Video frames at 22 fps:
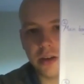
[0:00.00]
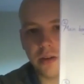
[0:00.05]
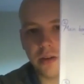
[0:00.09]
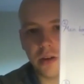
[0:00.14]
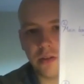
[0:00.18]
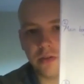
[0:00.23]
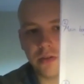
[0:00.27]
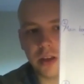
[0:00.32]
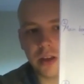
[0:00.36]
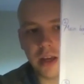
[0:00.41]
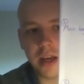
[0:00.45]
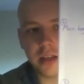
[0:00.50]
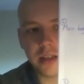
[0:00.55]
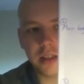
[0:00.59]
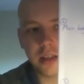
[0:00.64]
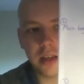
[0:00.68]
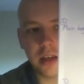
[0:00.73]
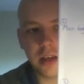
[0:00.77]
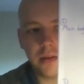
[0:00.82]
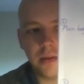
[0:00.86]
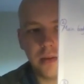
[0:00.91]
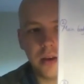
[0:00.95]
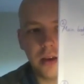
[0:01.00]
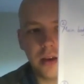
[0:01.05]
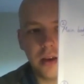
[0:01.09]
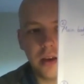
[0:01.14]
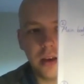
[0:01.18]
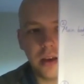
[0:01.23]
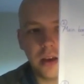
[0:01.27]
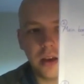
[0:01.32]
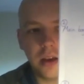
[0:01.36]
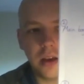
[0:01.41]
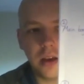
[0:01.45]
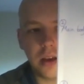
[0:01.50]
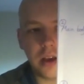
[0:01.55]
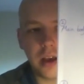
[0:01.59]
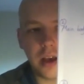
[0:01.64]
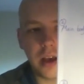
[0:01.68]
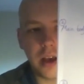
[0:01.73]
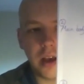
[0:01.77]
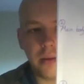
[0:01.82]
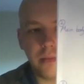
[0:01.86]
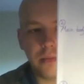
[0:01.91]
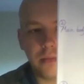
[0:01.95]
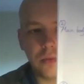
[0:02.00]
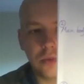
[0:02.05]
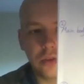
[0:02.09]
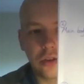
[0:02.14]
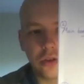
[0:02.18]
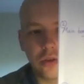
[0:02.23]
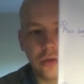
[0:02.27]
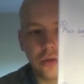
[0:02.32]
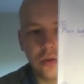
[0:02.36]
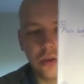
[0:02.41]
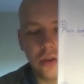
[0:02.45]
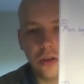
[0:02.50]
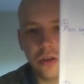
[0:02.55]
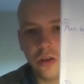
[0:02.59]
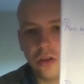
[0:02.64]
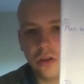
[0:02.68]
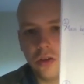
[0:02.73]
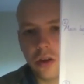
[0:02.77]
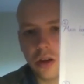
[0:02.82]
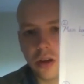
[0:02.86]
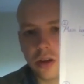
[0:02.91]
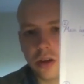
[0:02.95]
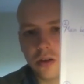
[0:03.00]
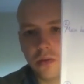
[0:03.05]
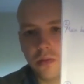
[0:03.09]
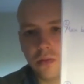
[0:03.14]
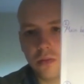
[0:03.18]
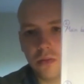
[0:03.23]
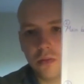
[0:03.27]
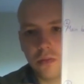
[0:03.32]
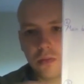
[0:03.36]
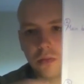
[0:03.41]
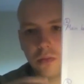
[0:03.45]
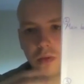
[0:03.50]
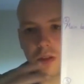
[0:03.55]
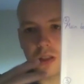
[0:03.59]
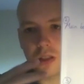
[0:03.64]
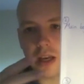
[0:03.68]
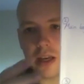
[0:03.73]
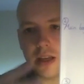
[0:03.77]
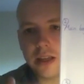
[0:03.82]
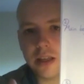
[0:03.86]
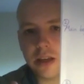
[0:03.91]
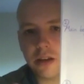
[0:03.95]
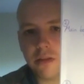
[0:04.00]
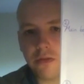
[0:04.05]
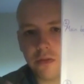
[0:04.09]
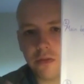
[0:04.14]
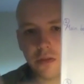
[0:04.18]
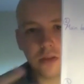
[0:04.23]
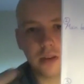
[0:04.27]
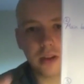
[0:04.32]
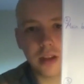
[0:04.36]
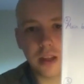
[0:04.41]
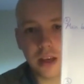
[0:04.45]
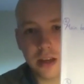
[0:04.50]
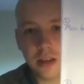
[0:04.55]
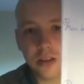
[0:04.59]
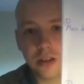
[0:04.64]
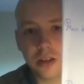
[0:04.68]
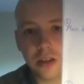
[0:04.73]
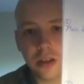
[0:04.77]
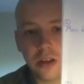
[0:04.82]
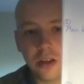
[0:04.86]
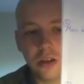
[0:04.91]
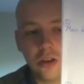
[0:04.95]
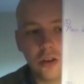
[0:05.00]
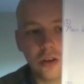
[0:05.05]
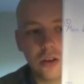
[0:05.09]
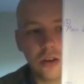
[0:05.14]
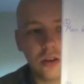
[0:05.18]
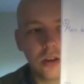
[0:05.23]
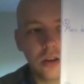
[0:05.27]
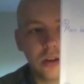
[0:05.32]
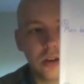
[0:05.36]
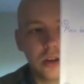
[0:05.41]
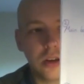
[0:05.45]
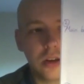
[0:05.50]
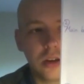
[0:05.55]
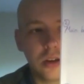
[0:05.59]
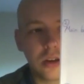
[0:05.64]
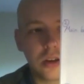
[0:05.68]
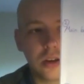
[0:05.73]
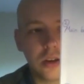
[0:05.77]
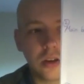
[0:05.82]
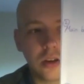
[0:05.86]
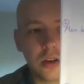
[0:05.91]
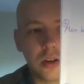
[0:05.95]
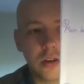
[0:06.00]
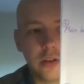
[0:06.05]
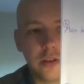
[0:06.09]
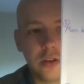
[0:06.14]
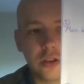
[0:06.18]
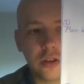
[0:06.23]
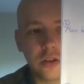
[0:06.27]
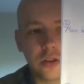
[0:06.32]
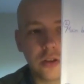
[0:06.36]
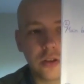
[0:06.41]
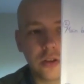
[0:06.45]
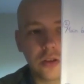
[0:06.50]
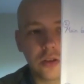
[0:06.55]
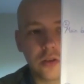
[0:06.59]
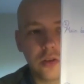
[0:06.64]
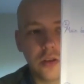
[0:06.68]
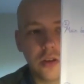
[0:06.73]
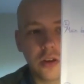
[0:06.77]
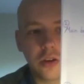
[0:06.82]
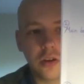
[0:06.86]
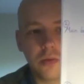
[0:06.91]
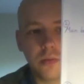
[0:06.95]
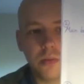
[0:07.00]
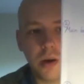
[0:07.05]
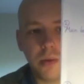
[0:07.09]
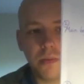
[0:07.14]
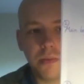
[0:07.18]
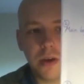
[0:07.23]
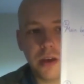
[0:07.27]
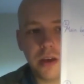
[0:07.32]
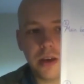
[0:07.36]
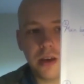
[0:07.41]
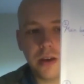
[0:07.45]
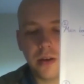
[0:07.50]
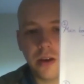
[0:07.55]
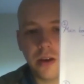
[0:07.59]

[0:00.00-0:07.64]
of the essay. So you can say different things in your conclusion. So you could maybe